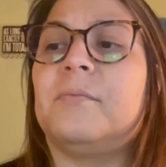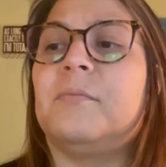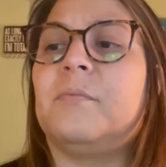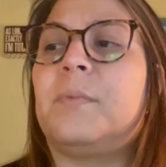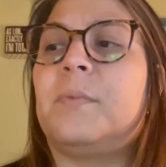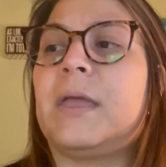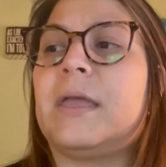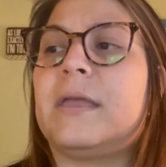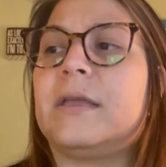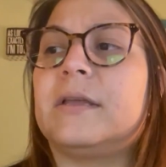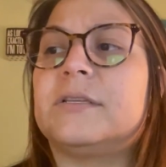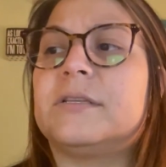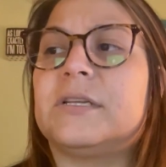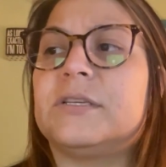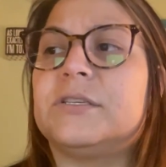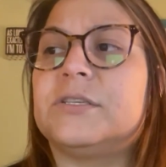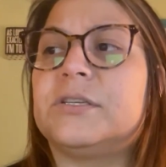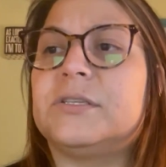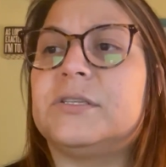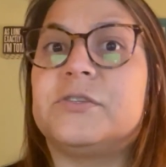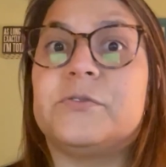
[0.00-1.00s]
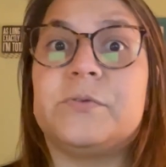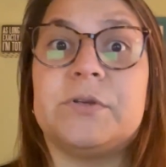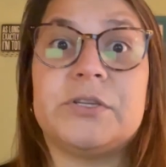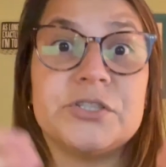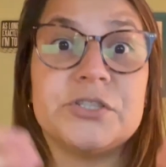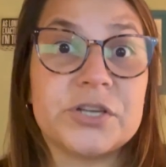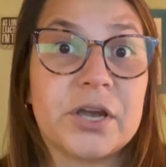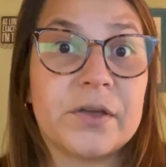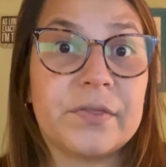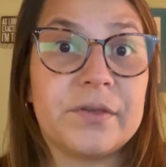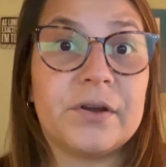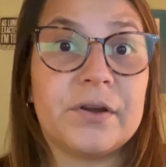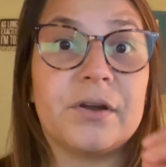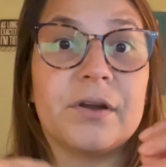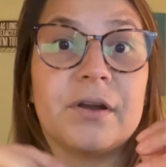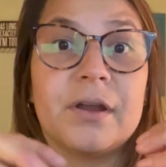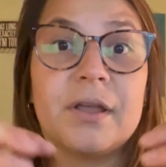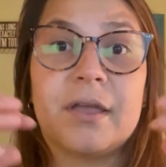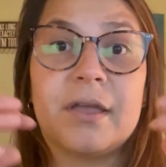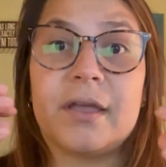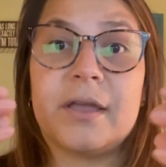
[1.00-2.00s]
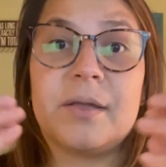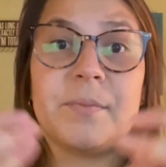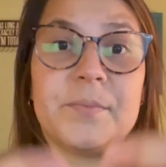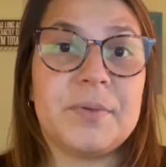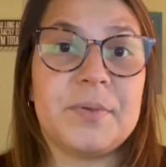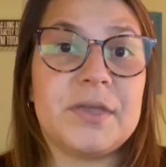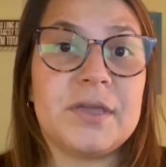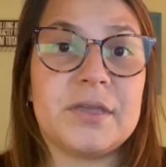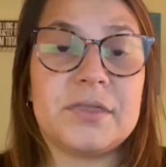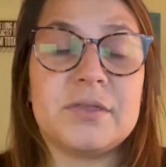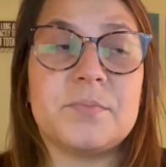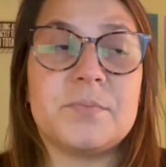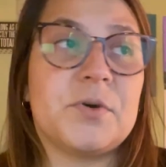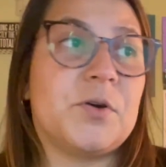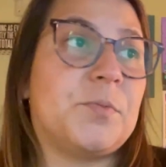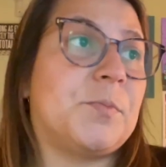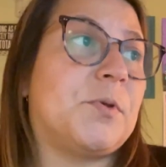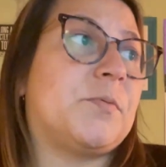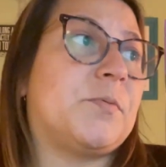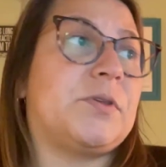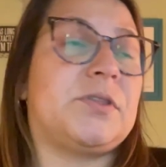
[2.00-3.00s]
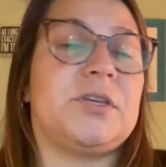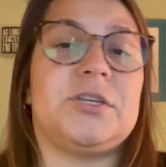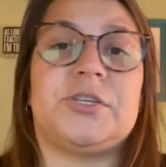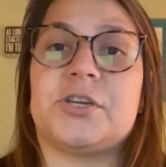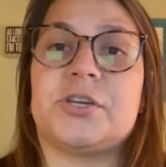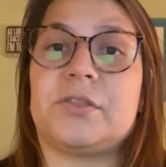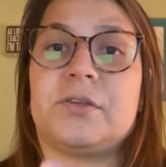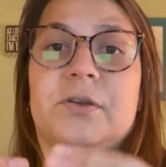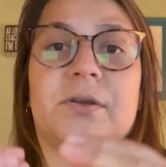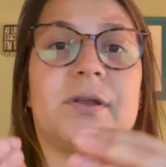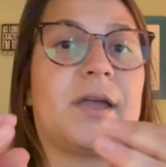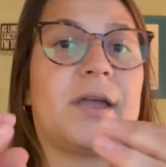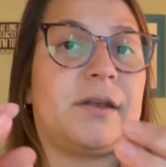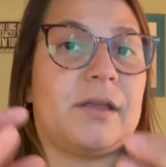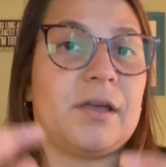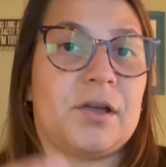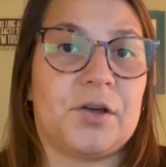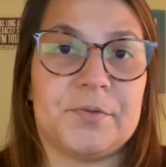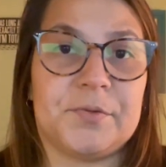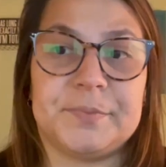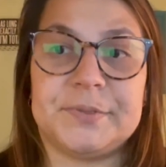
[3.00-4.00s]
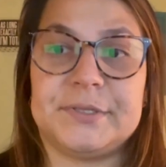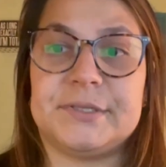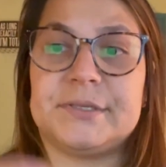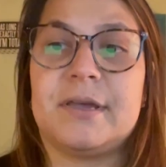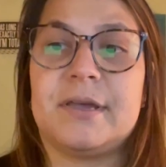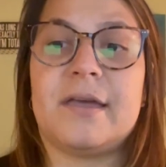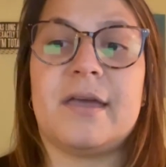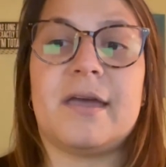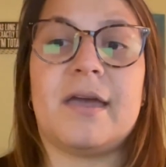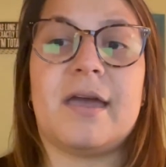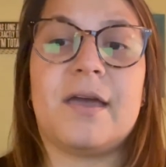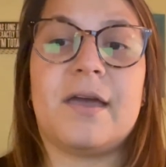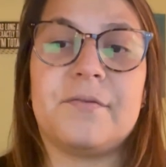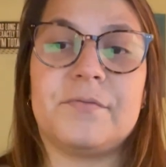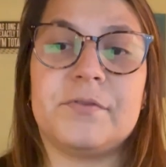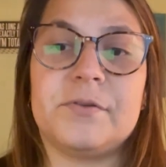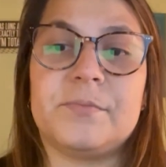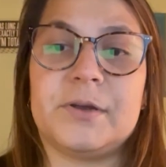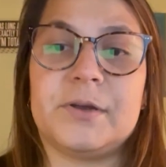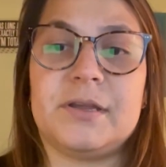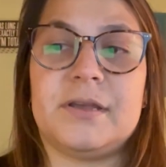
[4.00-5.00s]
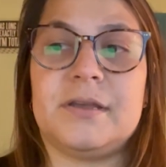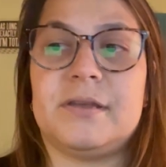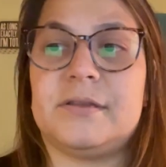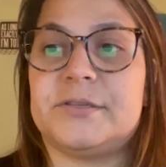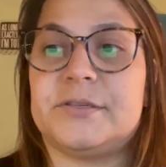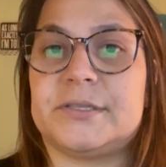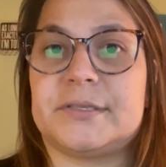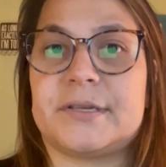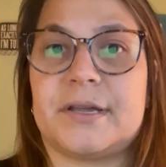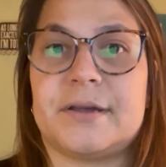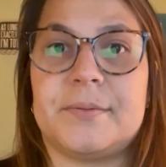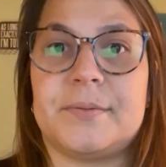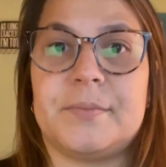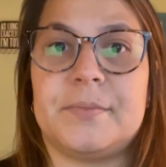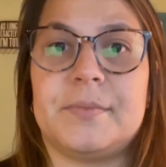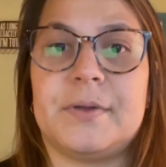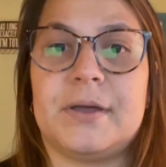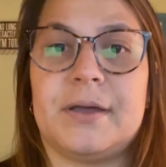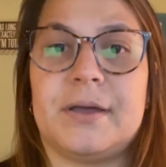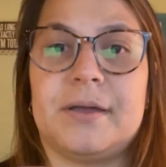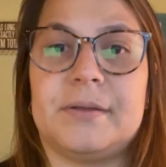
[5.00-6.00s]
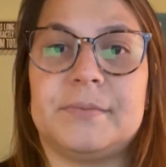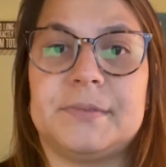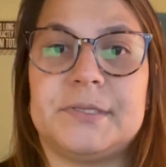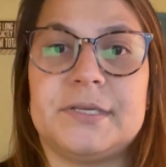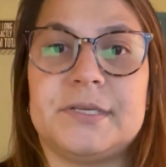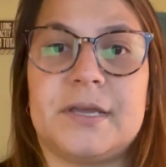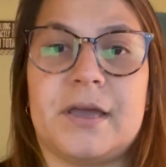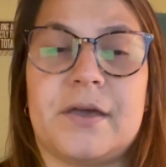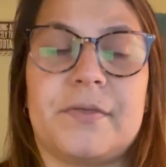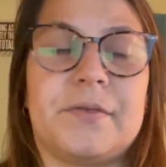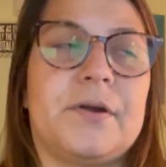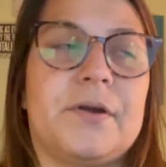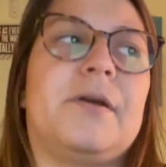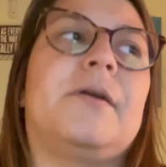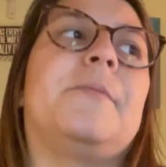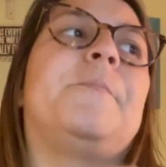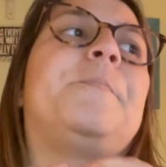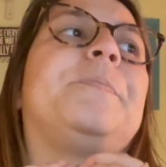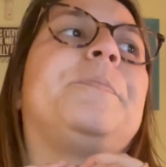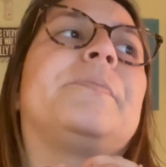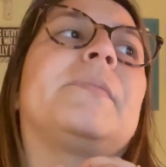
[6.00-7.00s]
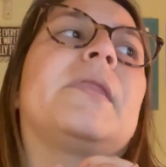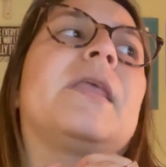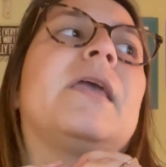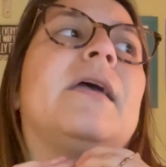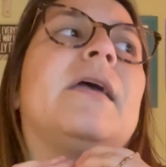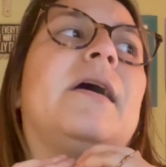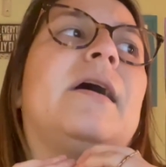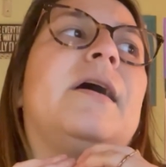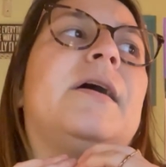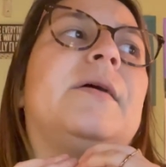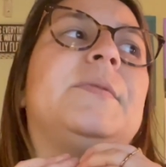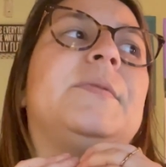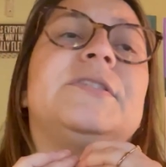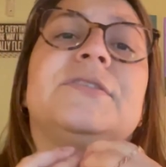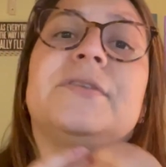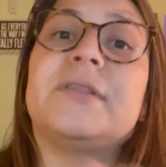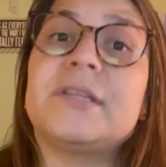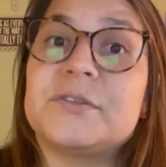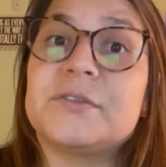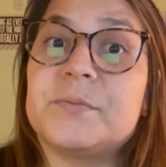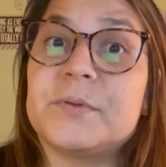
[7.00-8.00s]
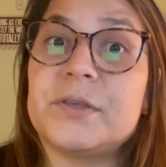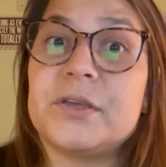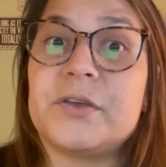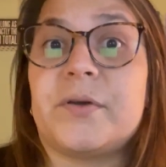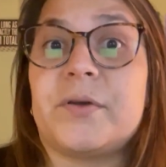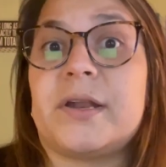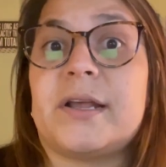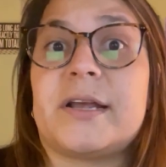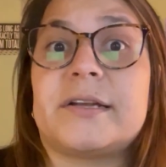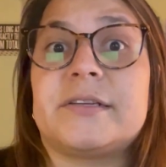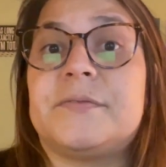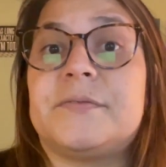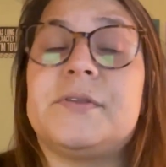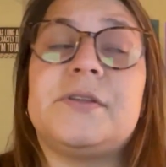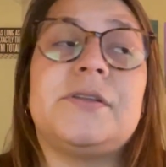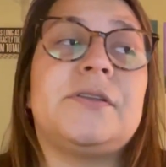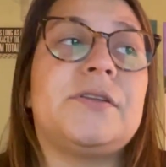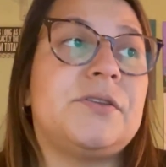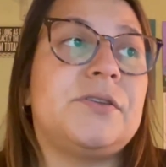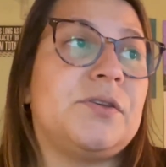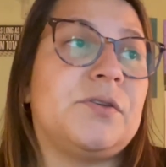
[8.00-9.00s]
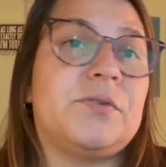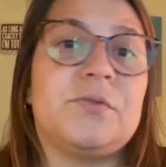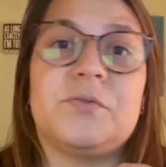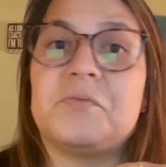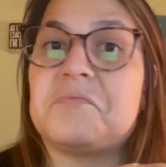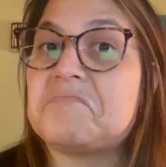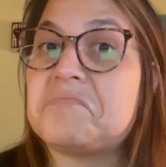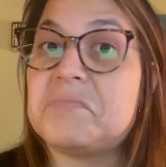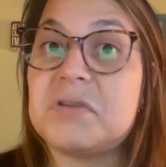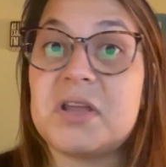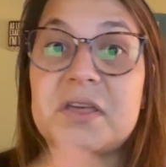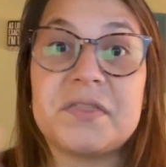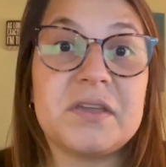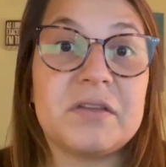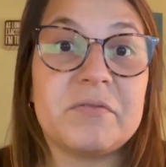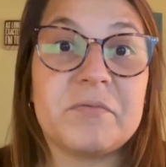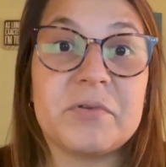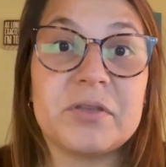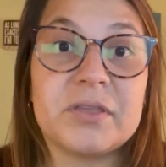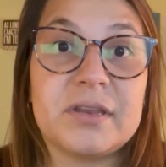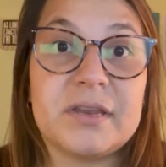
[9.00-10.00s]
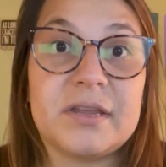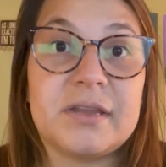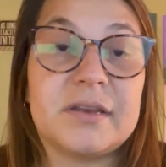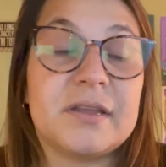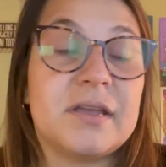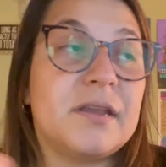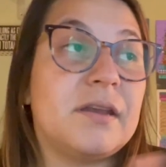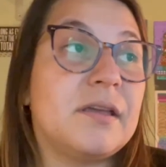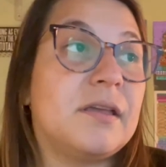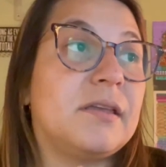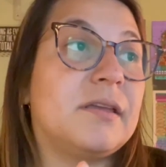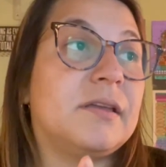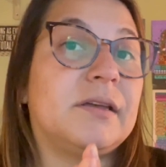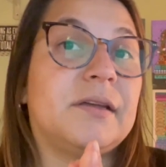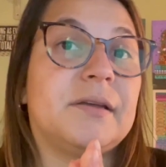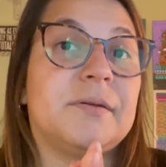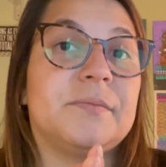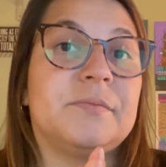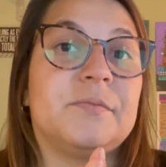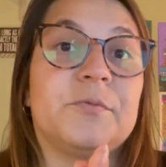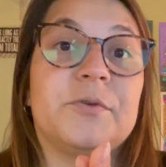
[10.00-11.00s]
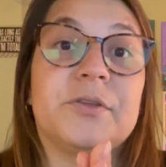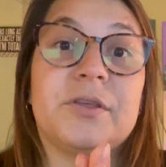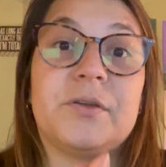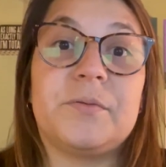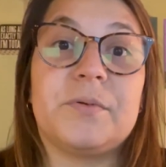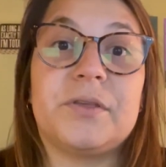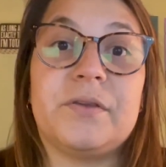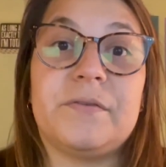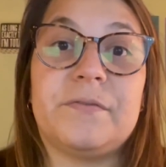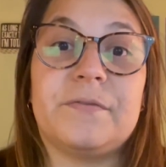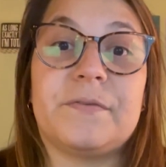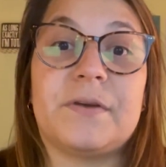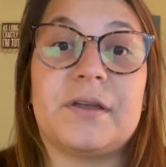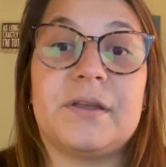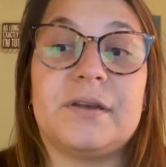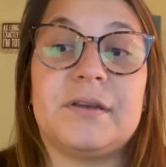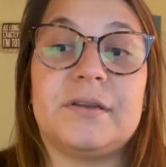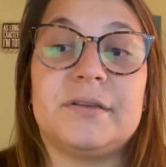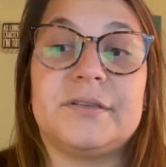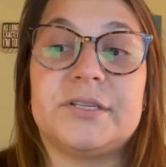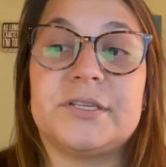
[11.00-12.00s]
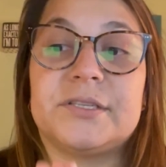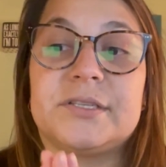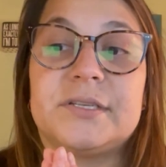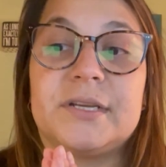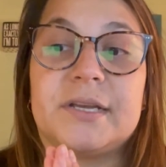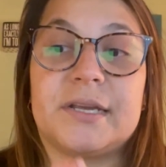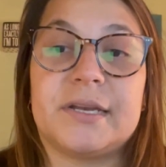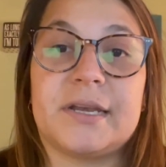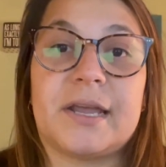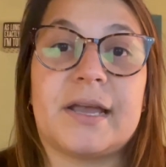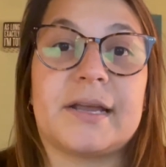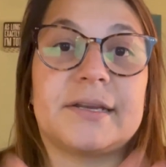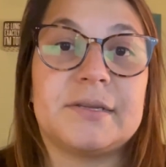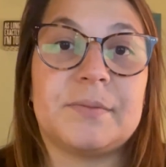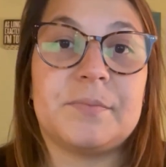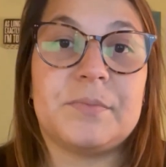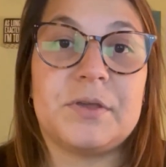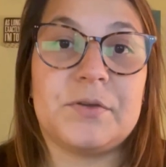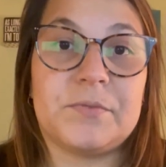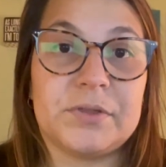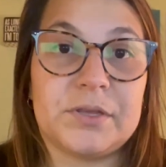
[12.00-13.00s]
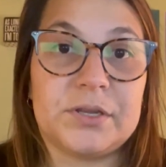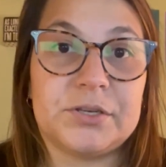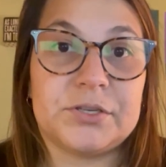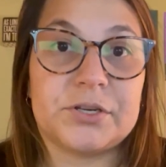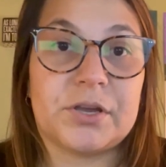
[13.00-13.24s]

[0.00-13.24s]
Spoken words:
paying attention to each other and being in the moment with each other kind of helps everybody just come together. And so that's a really great activity to do. Nothing really needed, really, really fun just to connect and be with each